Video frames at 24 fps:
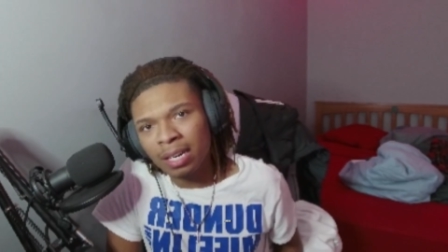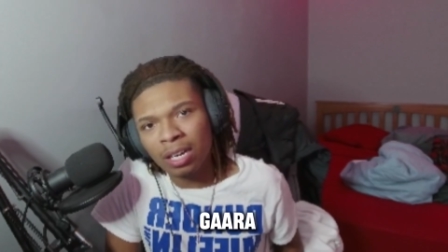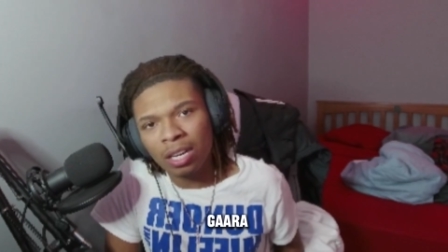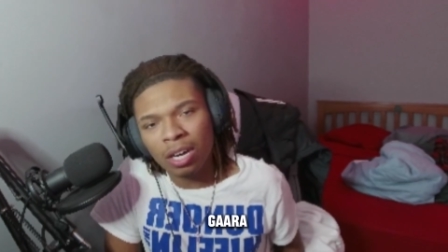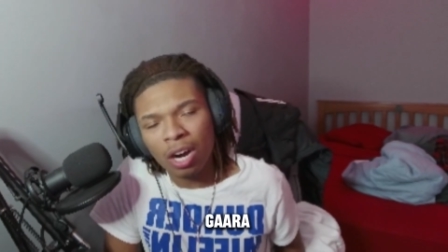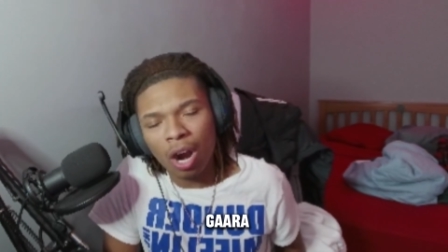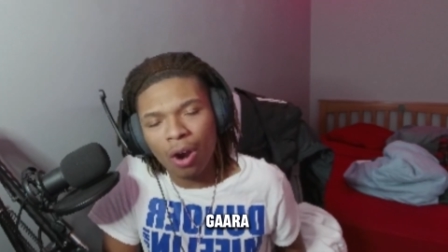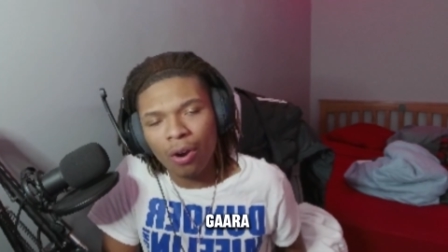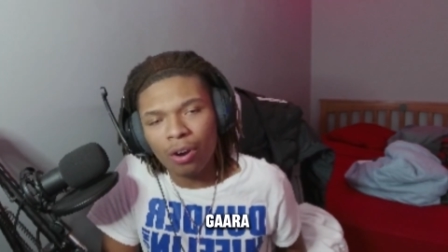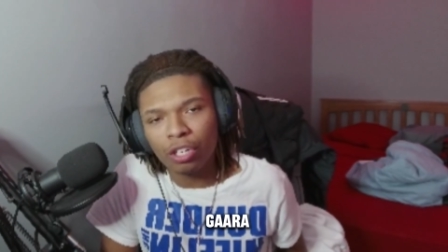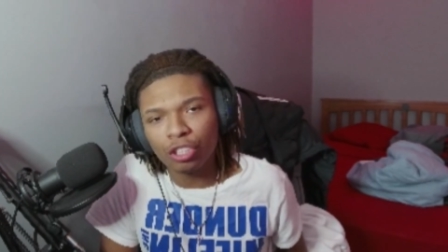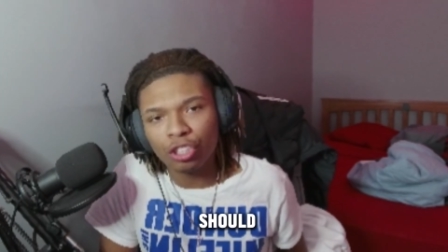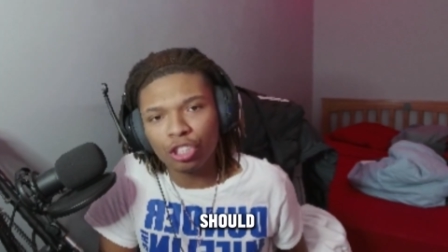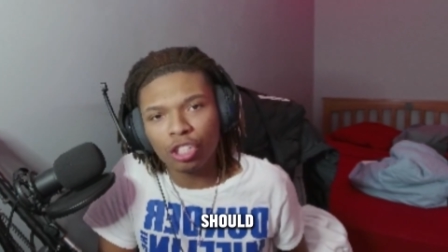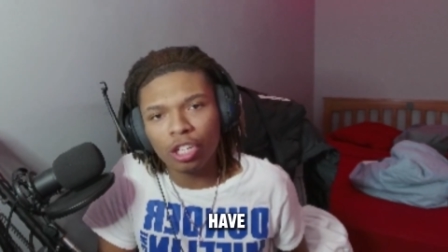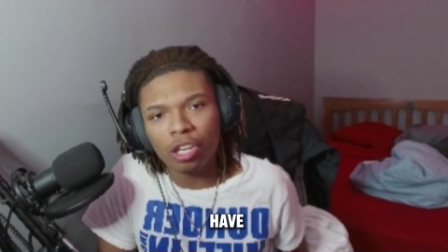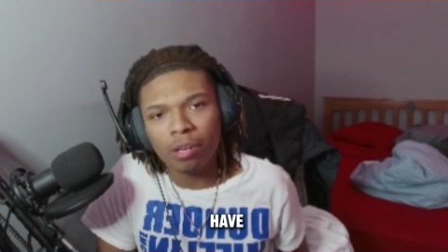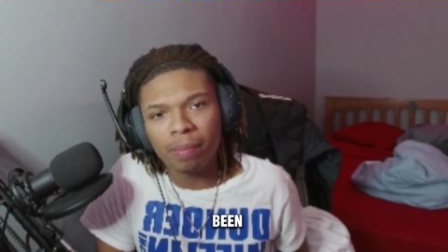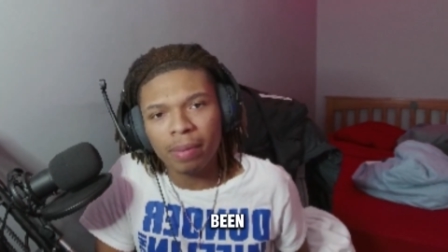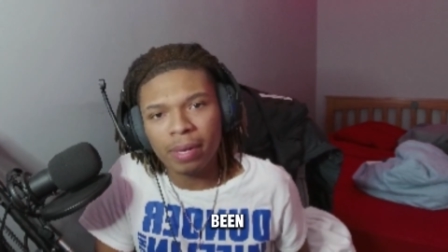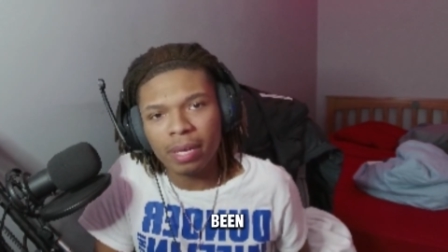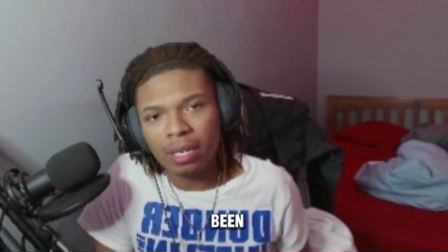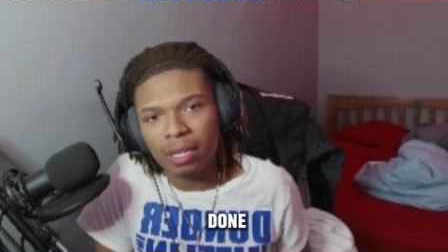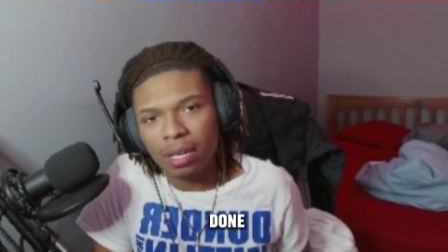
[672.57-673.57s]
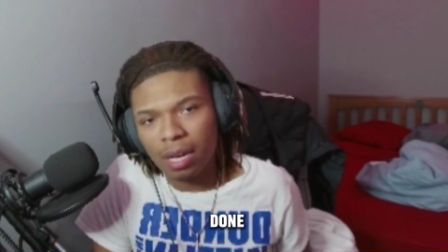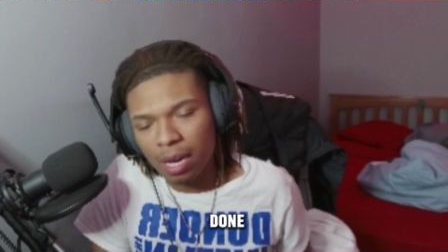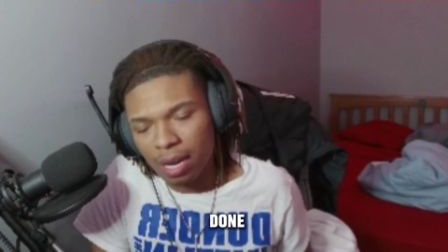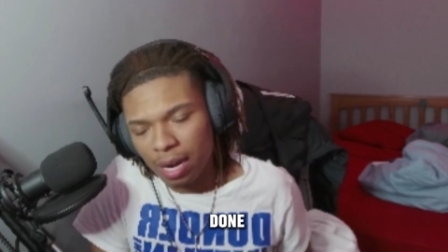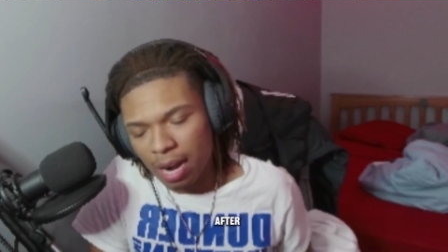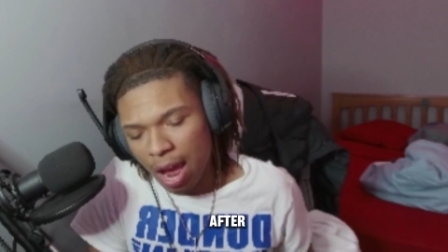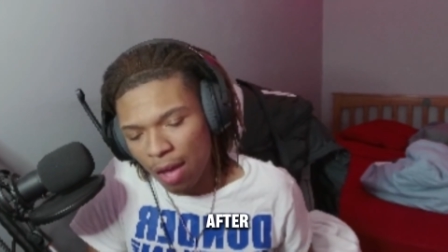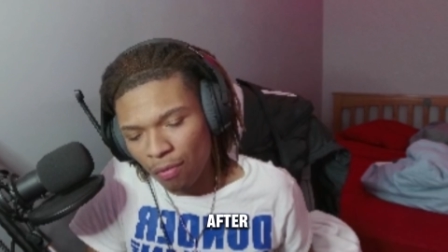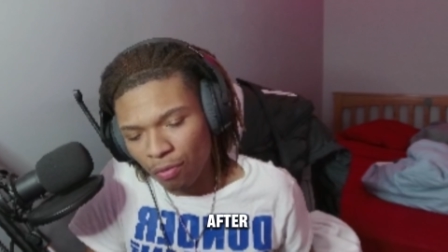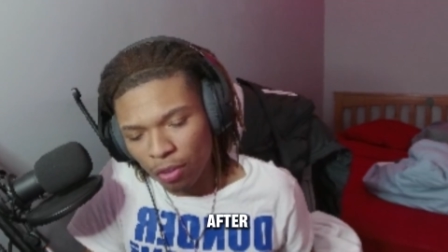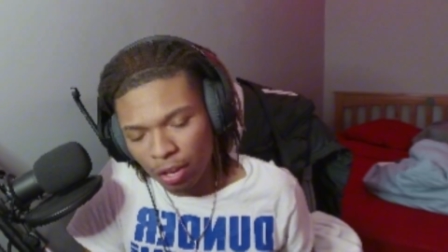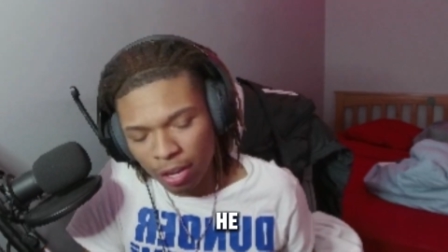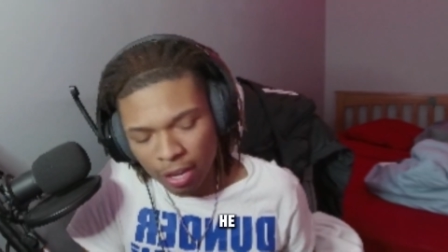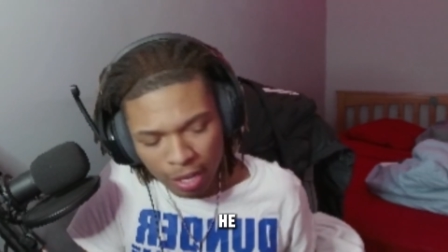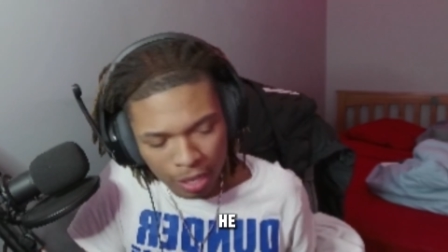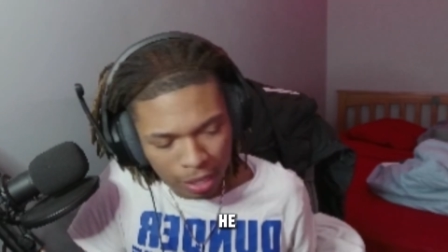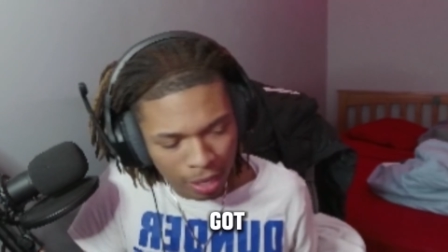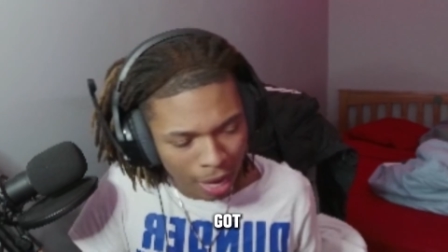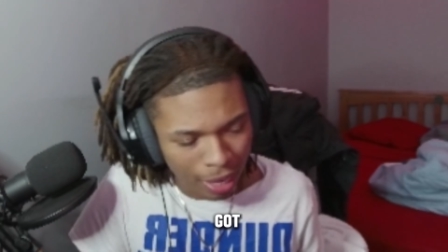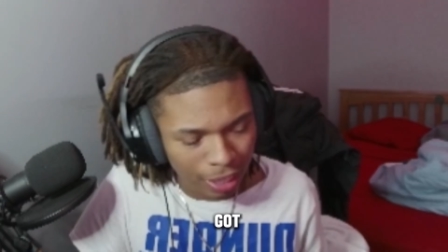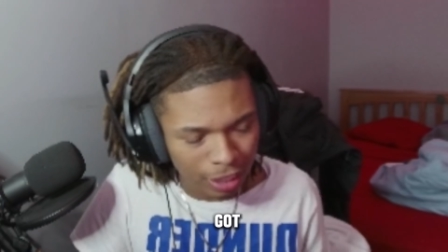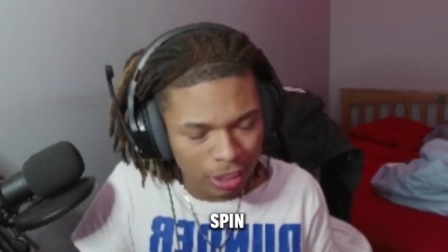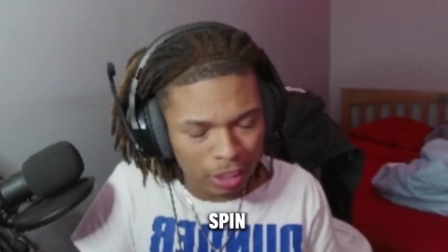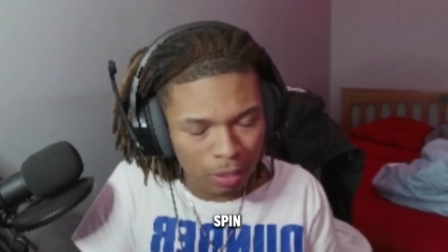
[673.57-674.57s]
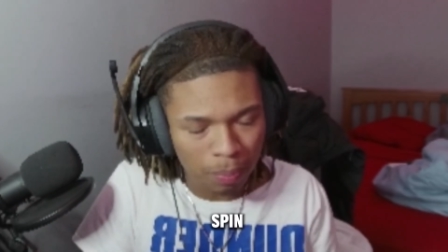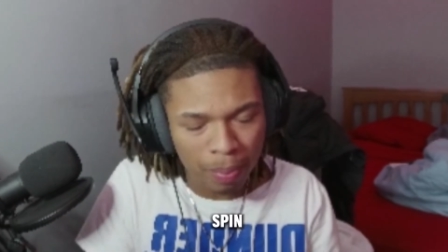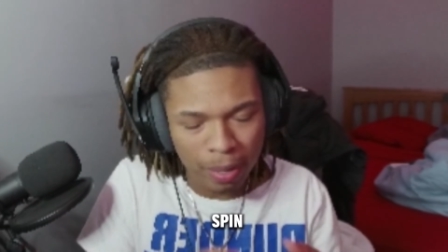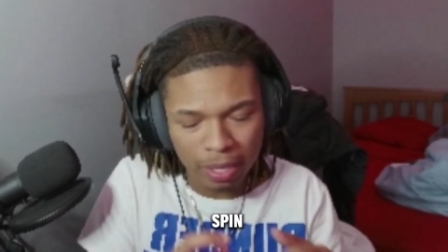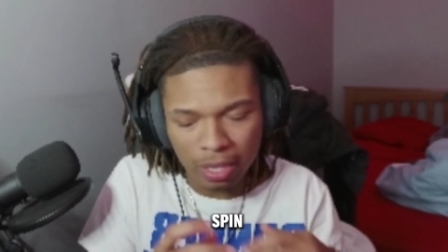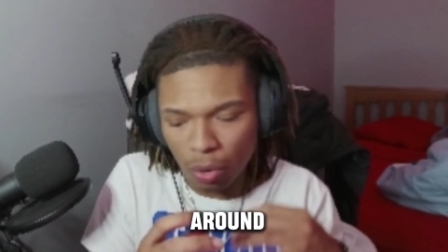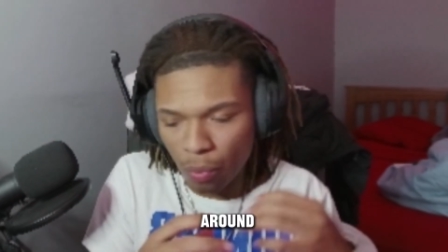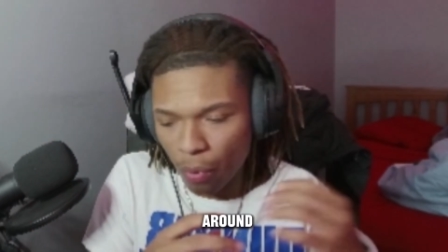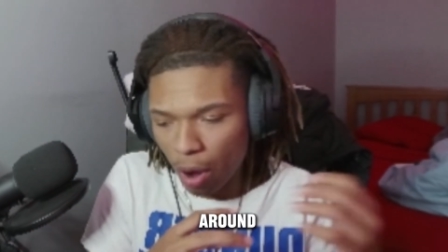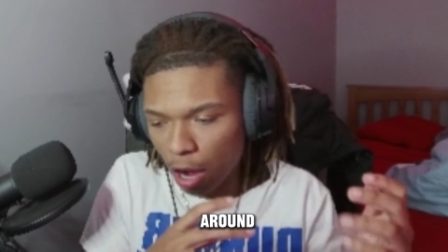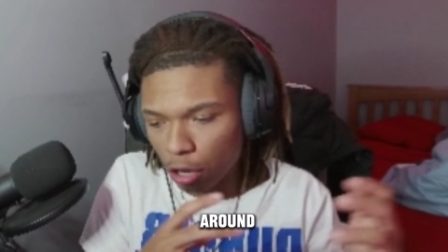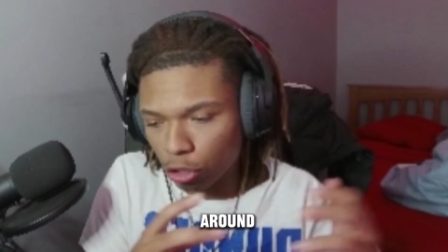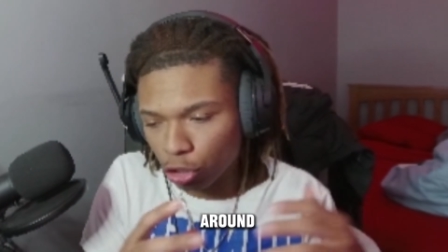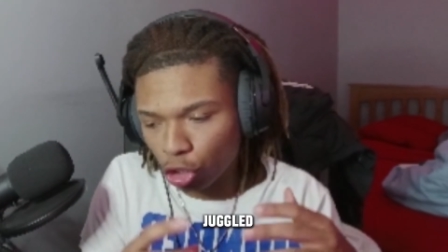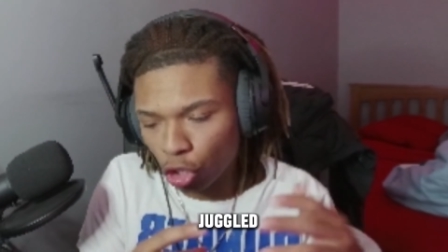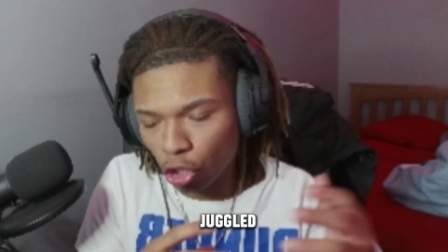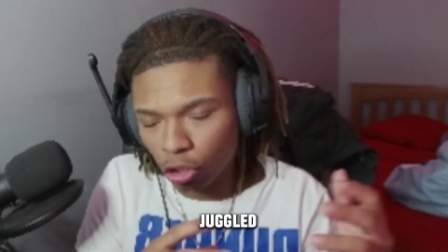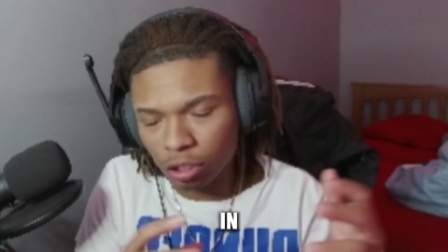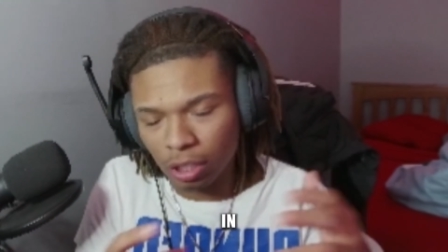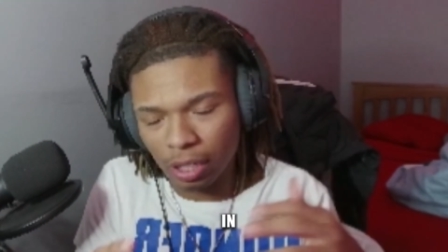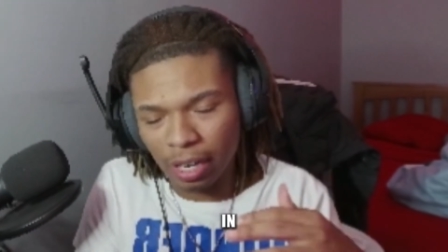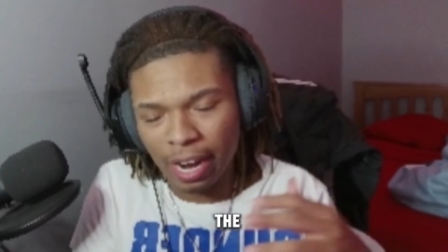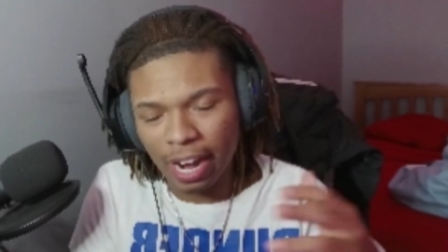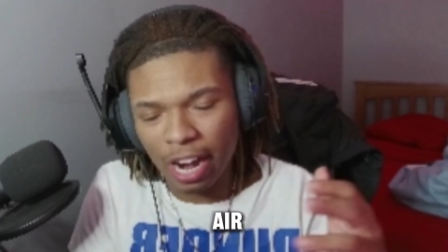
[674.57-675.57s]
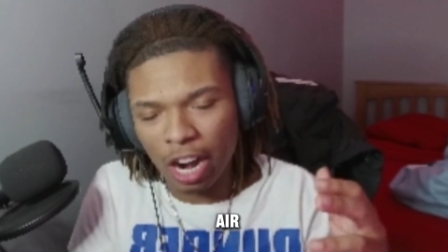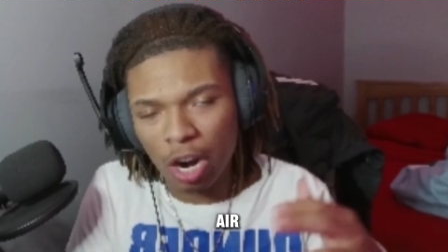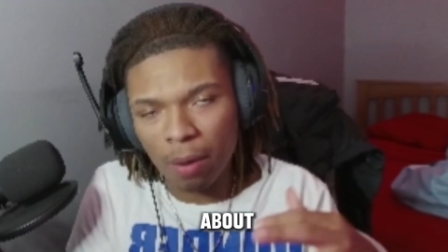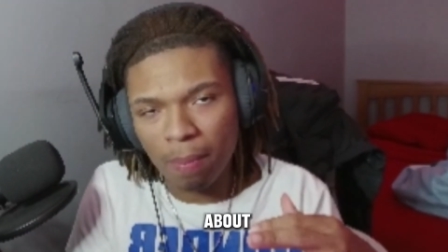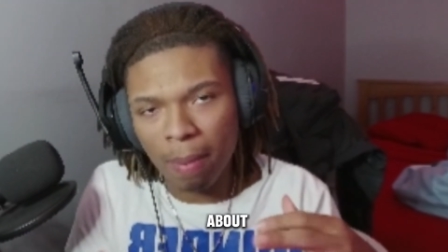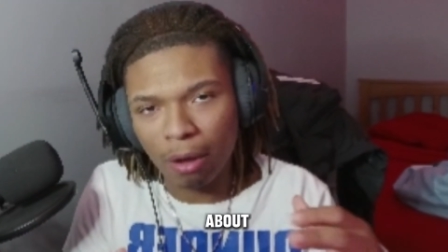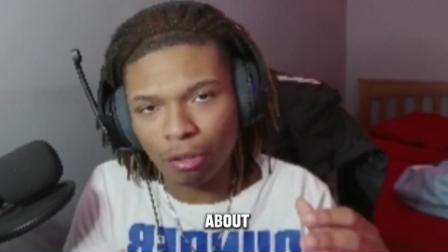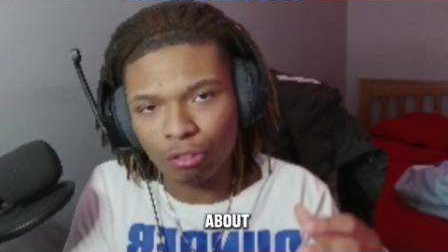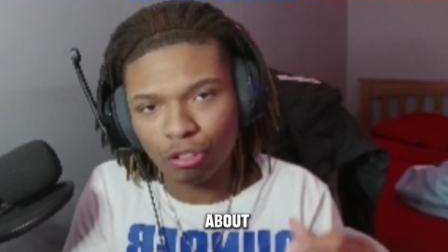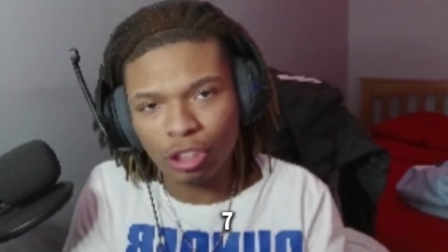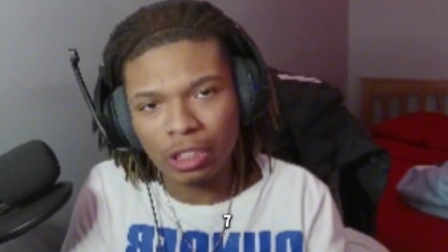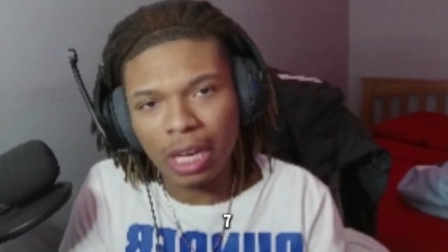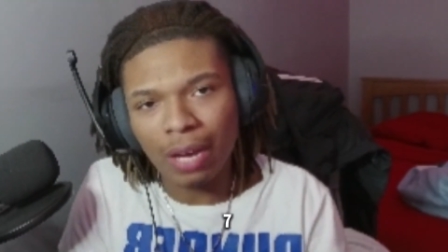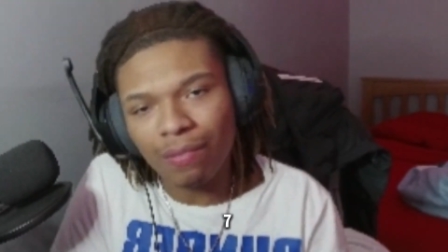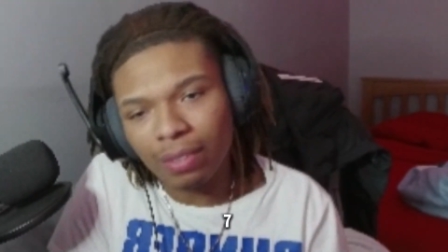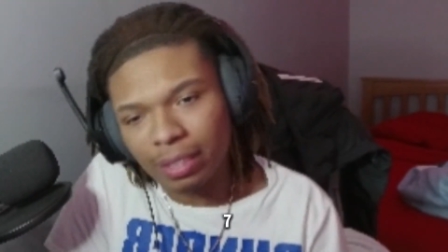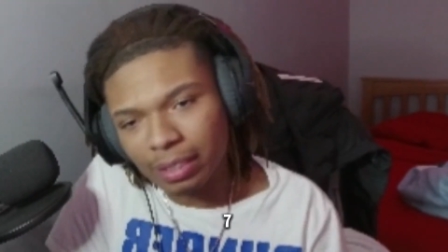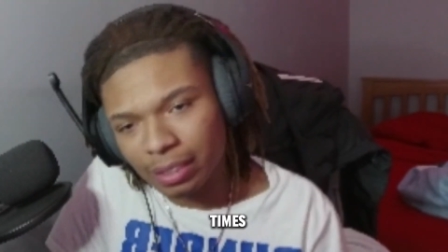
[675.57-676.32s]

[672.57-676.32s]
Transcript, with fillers: Gaara should have been done after he got spun around Joe's in the air about seven